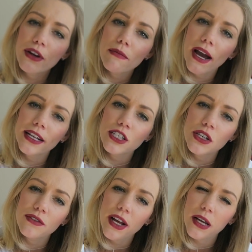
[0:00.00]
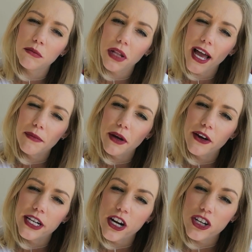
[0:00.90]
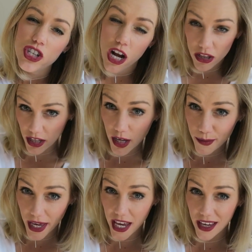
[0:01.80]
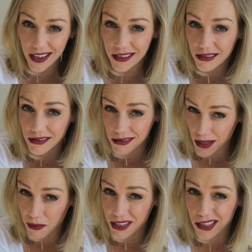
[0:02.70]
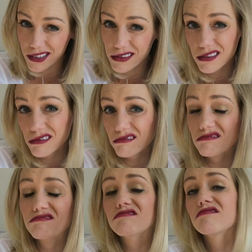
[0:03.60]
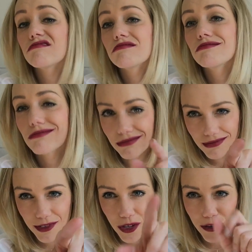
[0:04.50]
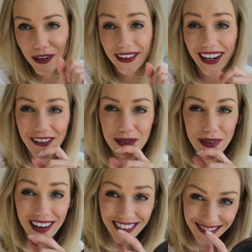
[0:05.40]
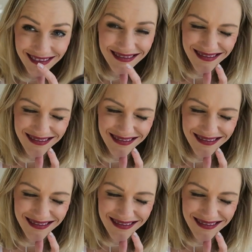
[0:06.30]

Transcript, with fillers: reminds you of like a blackberry dark chocolate cupcake. Does that make sense? Totally read that off the bottle.